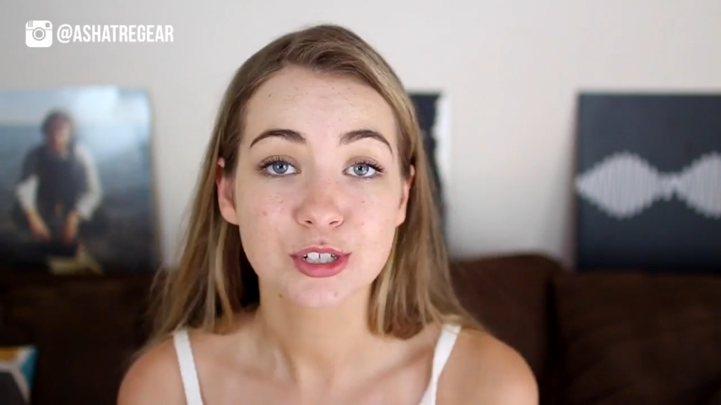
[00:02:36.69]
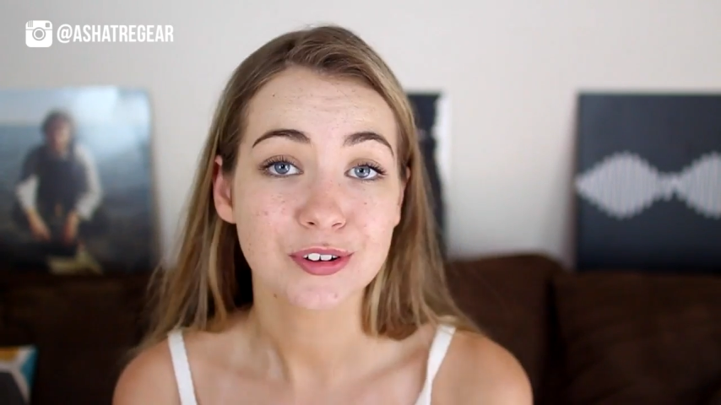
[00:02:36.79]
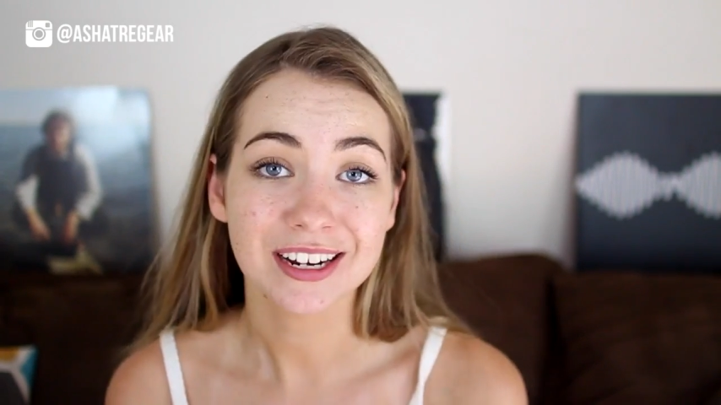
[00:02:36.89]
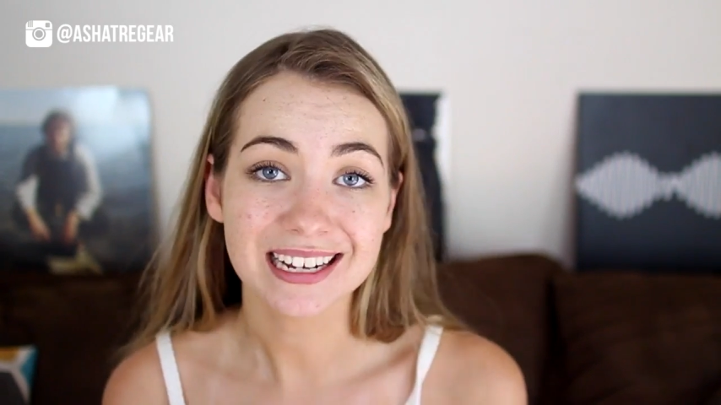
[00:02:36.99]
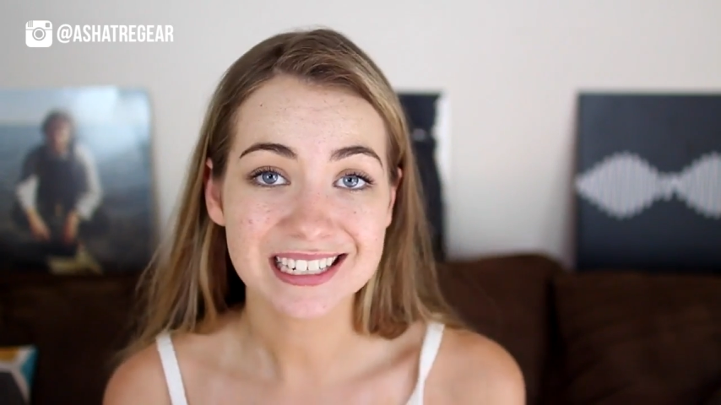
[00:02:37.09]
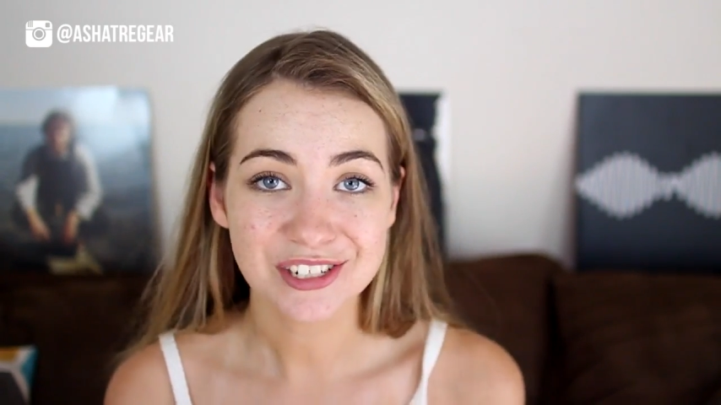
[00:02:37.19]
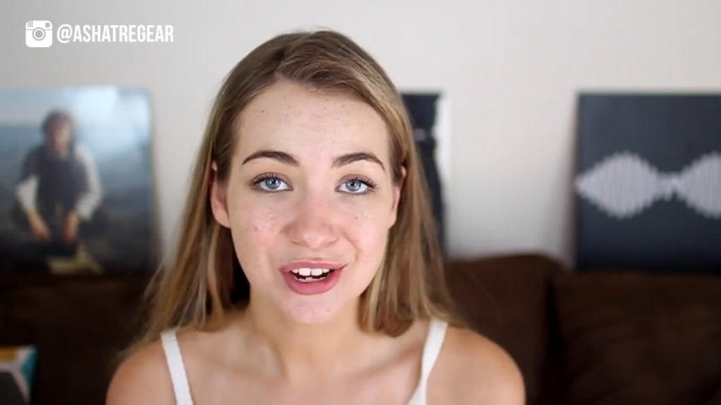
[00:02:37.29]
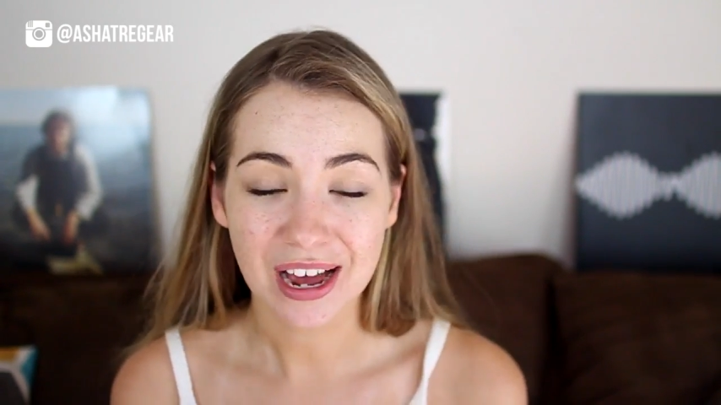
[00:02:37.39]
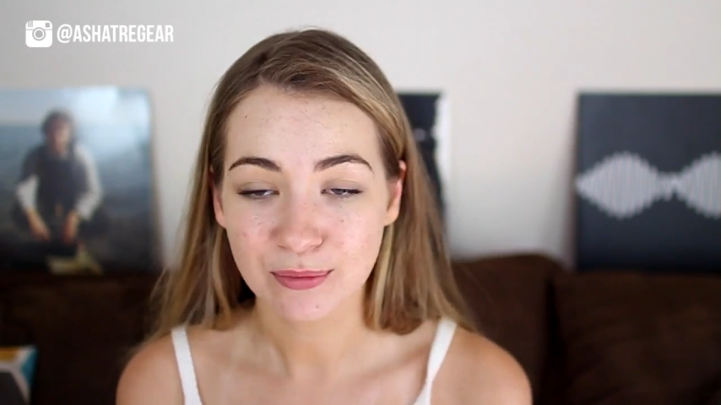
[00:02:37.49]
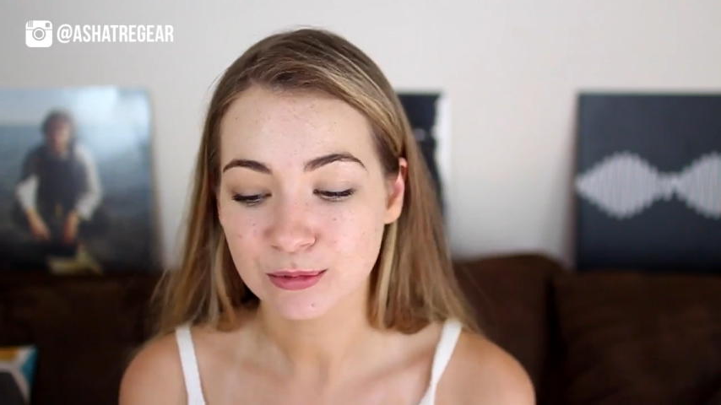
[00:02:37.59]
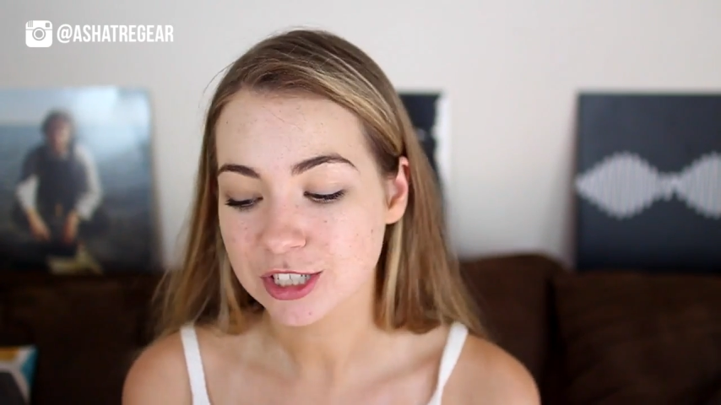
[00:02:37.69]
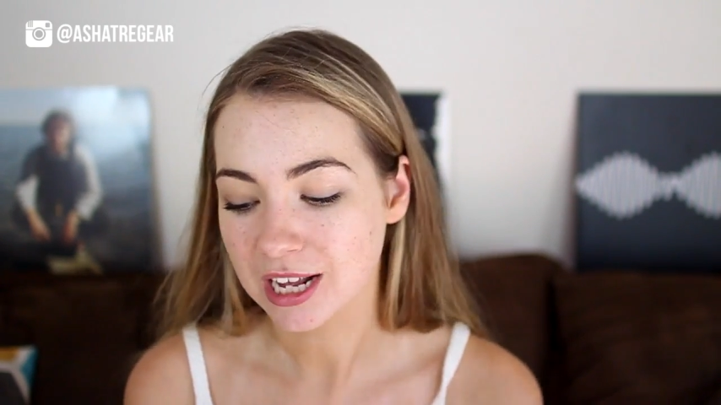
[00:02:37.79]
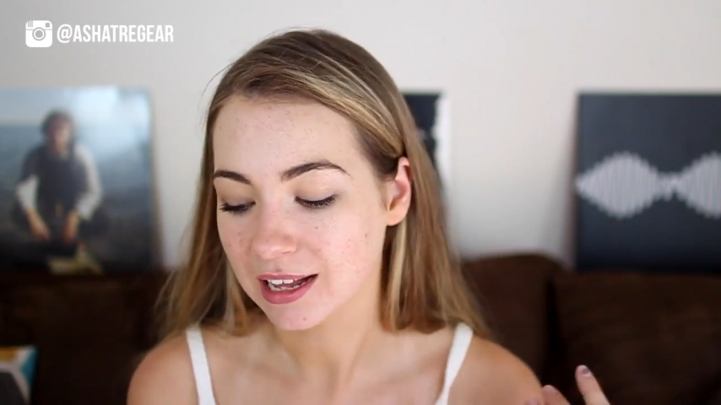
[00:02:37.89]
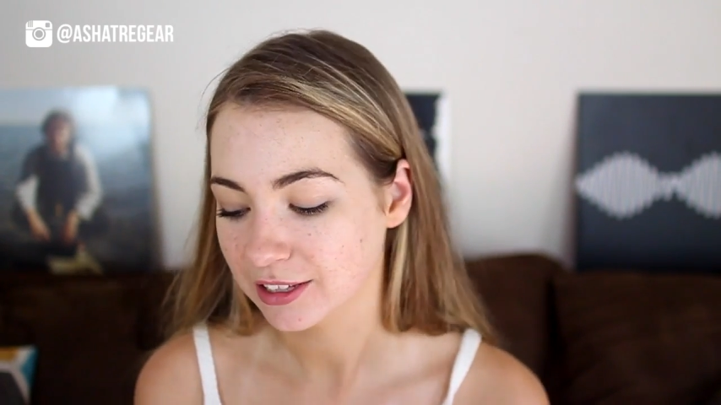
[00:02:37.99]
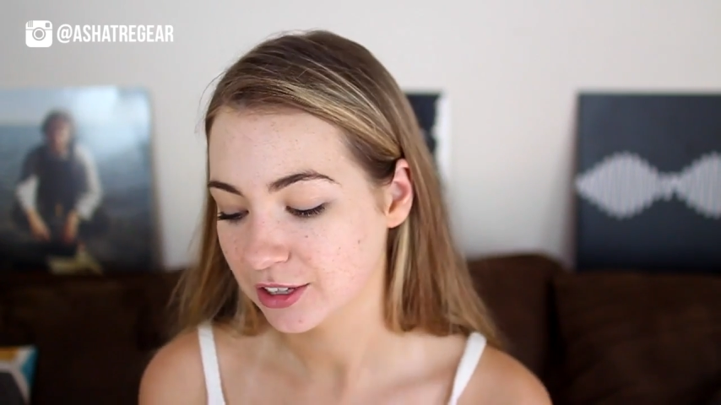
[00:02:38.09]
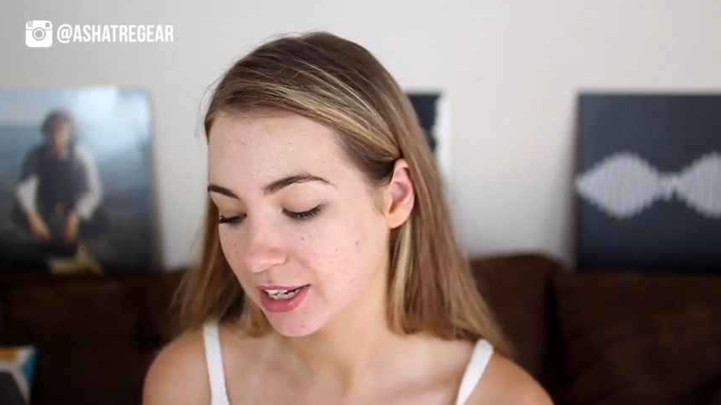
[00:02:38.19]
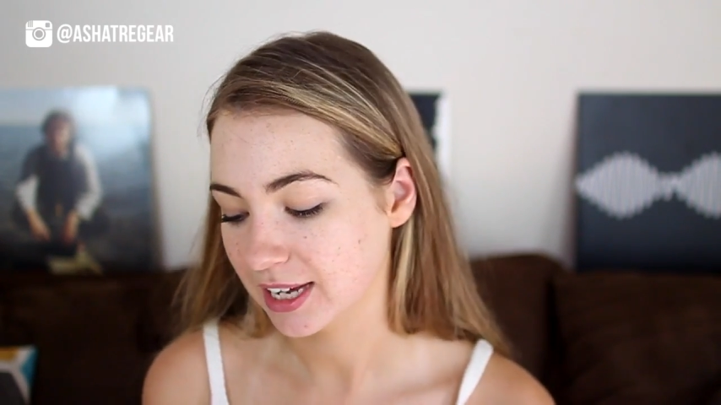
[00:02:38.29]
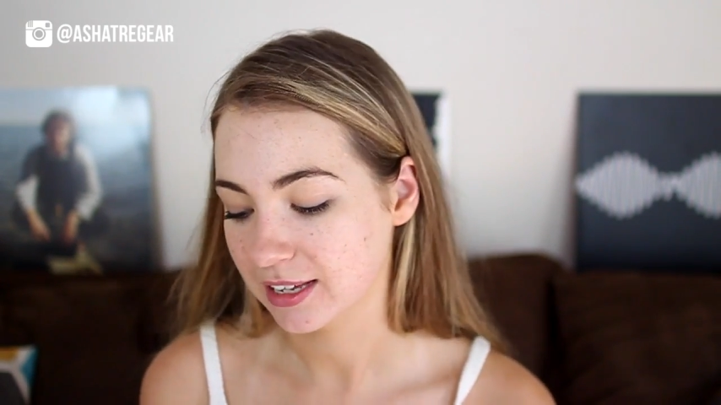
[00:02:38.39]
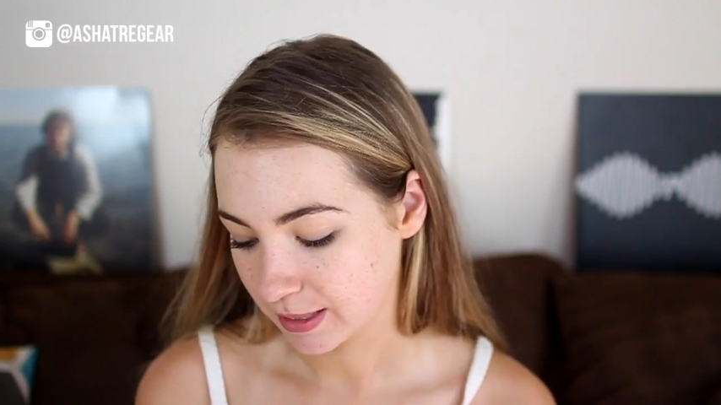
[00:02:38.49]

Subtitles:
which foundation you have and which color you need.